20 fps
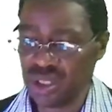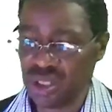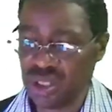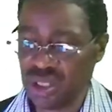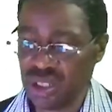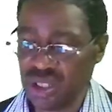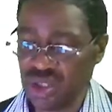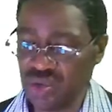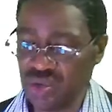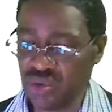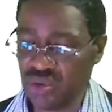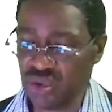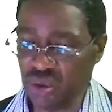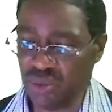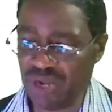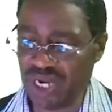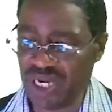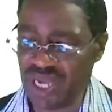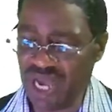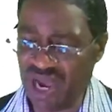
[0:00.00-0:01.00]

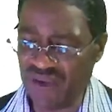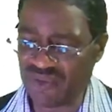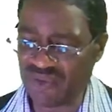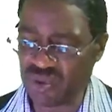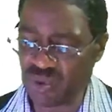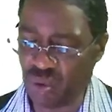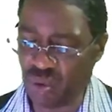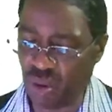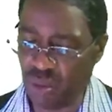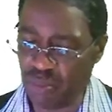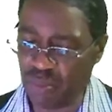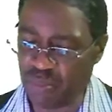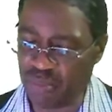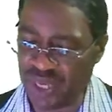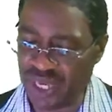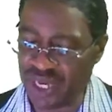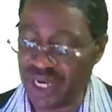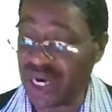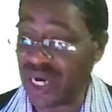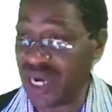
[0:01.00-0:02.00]
normally have to
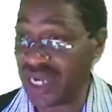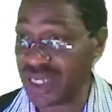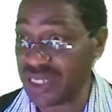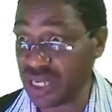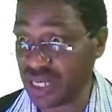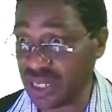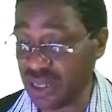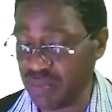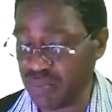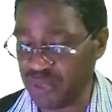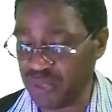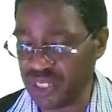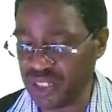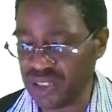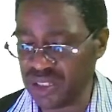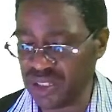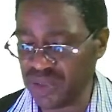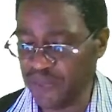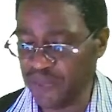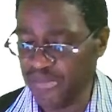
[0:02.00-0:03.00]
compare, as a
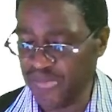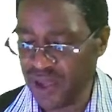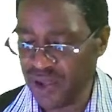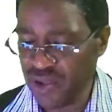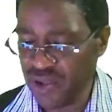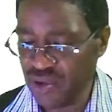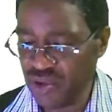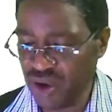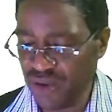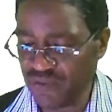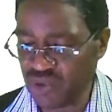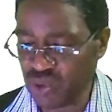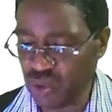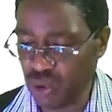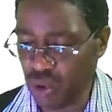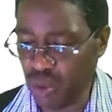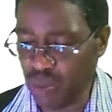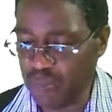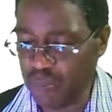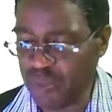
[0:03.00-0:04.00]
company, you have to
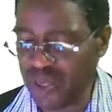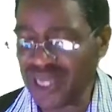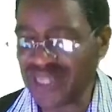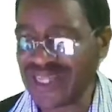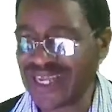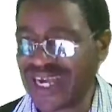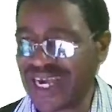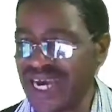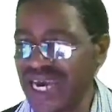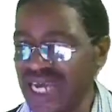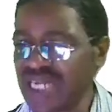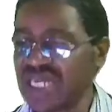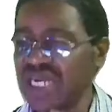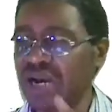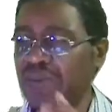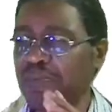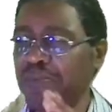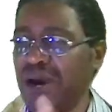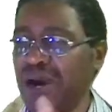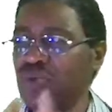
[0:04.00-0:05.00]
compare the carrying
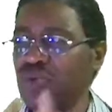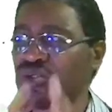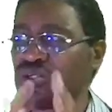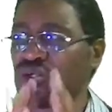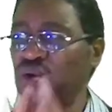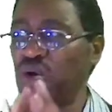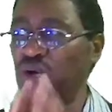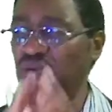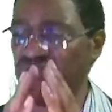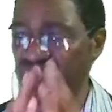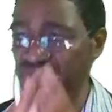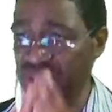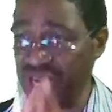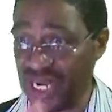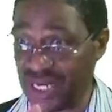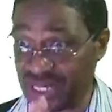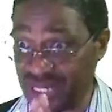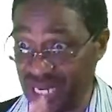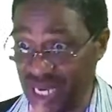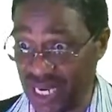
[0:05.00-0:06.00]
amount of that
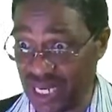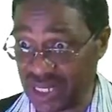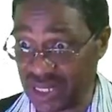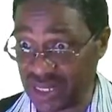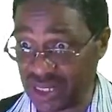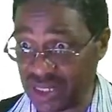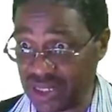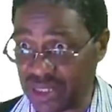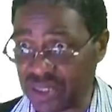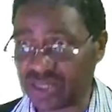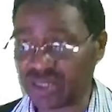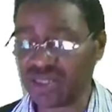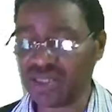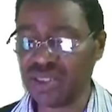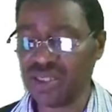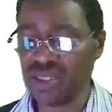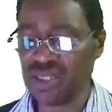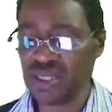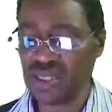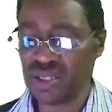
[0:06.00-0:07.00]
asset
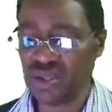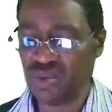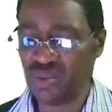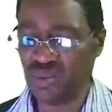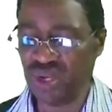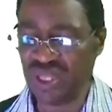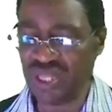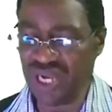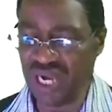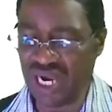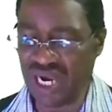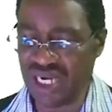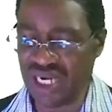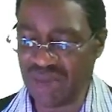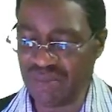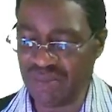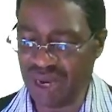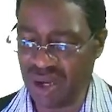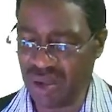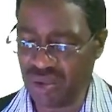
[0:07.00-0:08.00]
with an
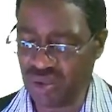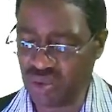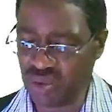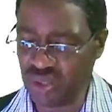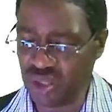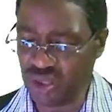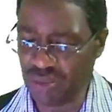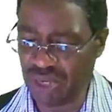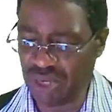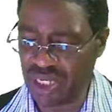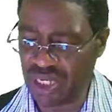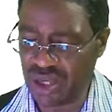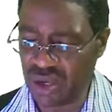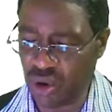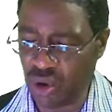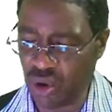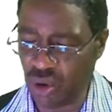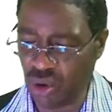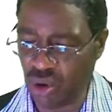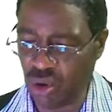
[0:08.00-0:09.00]
amount we normally
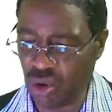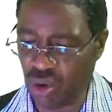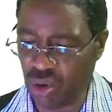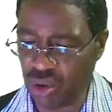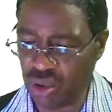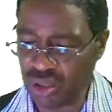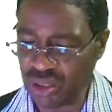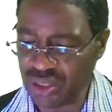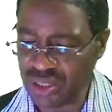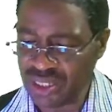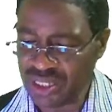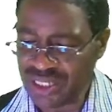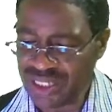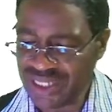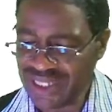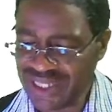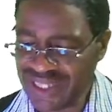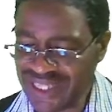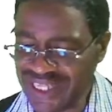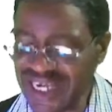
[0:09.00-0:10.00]
call
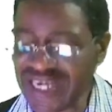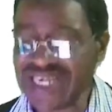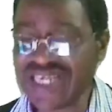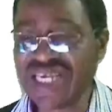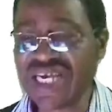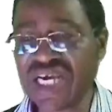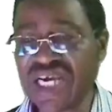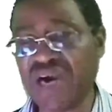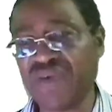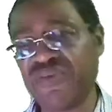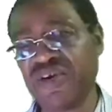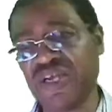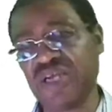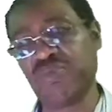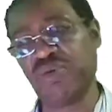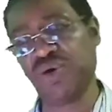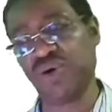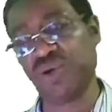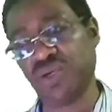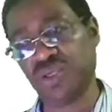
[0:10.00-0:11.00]
the
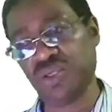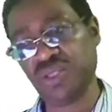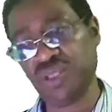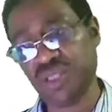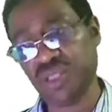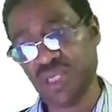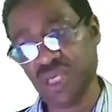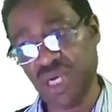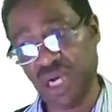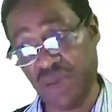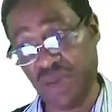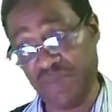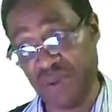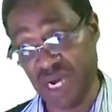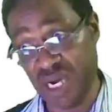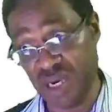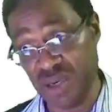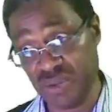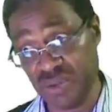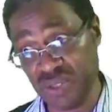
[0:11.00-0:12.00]
recoverable
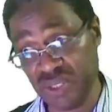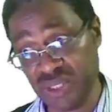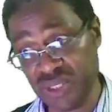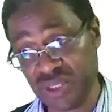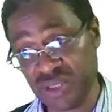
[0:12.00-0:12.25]
amount.